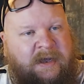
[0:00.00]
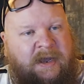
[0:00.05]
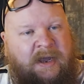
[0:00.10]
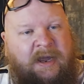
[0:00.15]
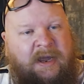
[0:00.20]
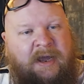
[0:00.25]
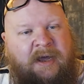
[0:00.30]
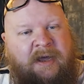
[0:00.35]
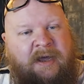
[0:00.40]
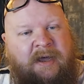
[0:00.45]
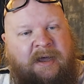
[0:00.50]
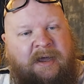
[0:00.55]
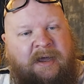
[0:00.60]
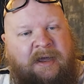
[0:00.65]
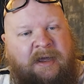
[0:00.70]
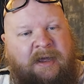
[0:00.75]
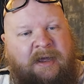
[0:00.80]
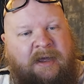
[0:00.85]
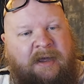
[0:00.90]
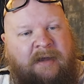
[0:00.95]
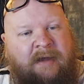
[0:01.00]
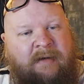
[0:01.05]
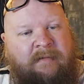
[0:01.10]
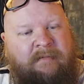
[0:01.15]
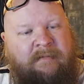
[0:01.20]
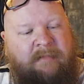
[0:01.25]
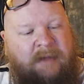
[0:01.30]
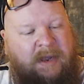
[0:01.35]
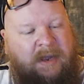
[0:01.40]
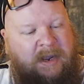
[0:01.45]

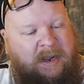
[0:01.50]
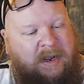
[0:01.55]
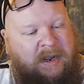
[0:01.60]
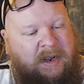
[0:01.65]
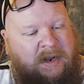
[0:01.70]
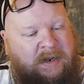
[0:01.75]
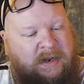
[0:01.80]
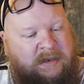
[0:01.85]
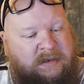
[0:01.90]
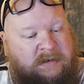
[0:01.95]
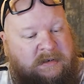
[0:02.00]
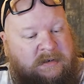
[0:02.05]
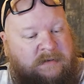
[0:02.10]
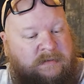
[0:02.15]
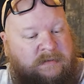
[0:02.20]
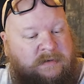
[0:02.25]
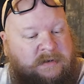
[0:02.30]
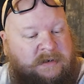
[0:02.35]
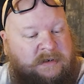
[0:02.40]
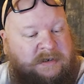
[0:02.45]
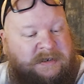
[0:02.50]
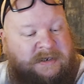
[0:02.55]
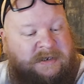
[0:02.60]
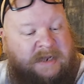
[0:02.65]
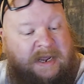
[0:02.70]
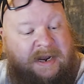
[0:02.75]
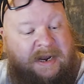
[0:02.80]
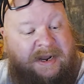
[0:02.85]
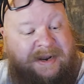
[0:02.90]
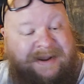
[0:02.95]
And since it was an
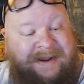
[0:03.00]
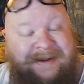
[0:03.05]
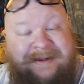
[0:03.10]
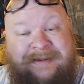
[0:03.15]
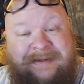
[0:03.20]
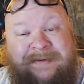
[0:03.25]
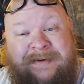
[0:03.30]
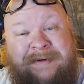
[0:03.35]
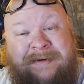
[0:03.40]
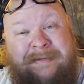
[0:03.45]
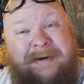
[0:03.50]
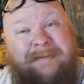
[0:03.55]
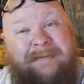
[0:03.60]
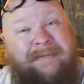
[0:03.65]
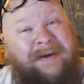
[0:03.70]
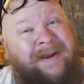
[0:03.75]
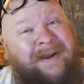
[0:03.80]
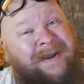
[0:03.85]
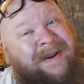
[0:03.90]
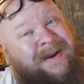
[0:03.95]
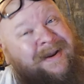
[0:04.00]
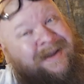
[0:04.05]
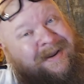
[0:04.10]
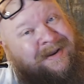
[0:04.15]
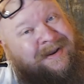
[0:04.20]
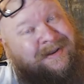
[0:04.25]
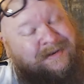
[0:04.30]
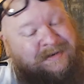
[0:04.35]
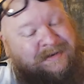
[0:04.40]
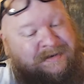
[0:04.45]
estate, I didn't have to worry about breaking it
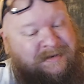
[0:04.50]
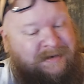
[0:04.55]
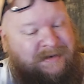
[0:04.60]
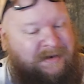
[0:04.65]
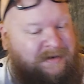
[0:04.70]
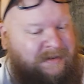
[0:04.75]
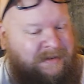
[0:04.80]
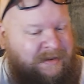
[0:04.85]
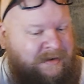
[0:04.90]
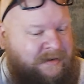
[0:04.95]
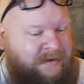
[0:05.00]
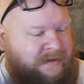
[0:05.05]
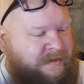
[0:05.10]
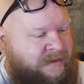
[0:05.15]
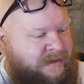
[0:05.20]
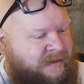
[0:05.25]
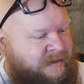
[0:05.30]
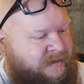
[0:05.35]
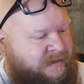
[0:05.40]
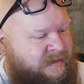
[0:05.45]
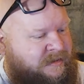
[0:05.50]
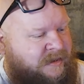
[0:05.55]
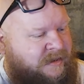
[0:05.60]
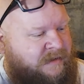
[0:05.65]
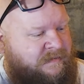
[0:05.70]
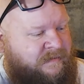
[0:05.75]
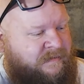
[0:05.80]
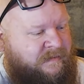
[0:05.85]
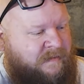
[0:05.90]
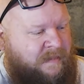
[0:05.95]
in necessarily, all that good
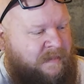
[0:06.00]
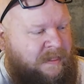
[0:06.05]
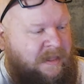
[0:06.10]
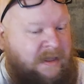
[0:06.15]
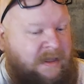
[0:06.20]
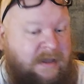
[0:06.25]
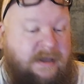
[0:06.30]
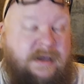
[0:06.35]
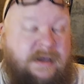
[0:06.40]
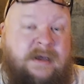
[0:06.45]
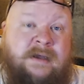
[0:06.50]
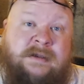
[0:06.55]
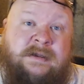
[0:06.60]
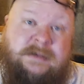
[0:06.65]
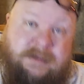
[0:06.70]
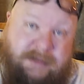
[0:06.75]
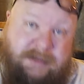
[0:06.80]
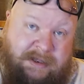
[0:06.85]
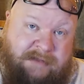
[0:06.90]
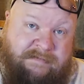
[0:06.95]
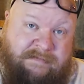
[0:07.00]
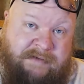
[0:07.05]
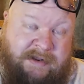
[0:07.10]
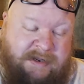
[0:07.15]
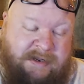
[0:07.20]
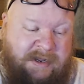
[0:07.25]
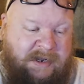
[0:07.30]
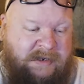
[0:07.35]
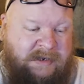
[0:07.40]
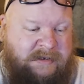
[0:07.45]
stuff. So that's
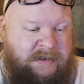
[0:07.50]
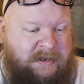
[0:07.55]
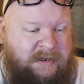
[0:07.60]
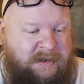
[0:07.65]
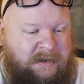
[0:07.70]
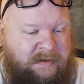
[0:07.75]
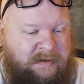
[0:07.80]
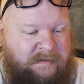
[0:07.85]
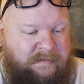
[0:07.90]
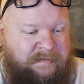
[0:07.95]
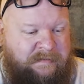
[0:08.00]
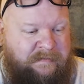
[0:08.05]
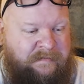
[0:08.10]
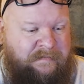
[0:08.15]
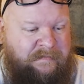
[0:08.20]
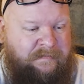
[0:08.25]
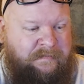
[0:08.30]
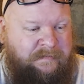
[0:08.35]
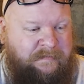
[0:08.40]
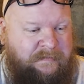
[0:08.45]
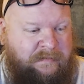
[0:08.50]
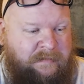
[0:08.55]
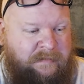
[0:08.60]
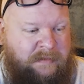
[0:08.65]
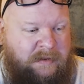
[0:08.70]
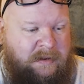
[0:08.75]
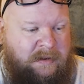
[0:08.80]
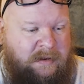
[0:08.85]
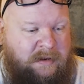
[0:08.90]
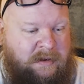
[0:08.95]
fantastic.
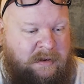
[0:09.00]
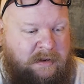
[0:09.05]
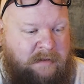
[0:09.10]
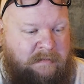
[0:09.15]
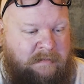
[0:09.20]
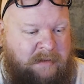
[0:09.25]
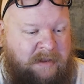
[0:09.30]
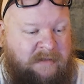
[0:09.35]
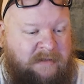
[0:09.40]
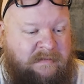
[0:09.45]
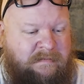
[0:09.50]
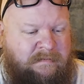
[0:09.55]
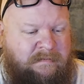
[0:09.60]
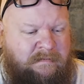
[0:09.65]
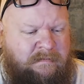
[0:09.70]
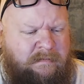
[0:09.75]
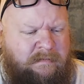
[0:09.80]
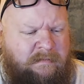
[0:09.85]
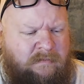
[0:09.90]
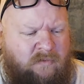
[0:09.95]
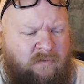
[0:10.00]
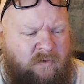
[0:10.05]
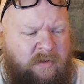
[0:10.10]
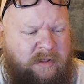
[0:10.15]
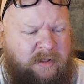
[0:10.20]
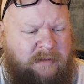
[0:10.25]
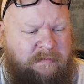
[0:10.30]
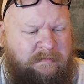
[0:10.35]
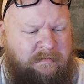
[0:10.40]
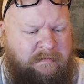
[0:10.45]
It's
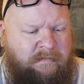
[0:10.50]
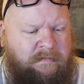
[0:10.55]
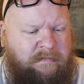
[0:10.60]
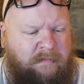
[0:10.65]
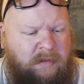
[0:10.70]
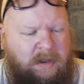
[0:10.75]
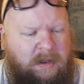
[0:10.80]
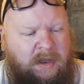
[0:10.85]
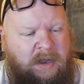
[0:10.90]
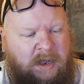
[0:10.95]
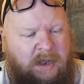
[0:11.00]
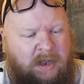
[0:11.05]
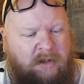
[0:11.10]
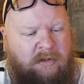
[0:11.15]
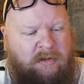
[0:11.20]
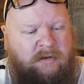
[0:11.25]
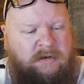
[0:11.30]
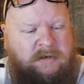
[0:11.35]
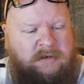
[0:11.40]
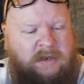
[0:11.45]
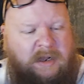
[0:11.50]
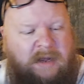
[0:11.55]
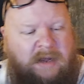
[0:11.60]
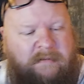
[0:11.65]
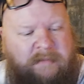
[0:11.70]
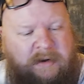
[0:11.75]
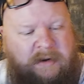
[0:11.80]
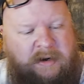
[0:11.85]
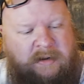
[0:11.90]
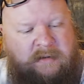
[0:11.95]
really, it looks a lot
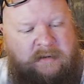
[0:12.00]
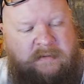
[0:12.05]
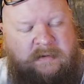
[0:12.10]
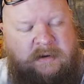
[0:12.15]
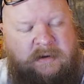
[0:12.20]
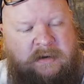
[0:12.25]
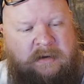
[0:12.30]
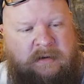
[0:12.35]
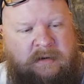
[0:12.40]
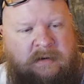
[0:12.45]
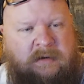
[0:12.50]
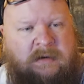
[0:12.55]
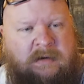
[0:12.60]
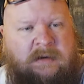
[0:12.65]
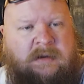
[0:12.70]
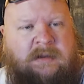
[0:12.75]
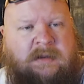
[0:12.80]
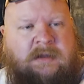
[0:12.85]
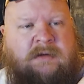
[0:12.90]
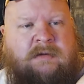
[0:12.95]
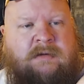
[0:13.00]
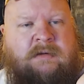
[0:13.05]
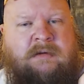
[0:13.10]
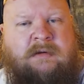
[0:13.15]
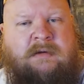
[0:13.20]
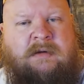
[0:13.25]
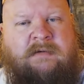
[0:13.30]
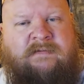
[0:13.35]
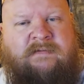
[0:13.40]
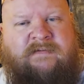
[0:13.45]
bigger than what it
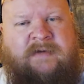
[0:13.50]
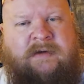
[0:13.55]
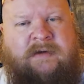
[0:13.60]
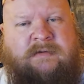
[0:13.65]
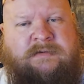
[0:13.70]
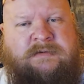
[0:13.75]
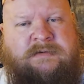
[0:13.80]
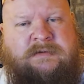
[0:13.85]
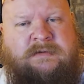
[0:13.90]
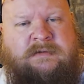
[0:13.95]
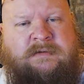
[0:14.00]
feels,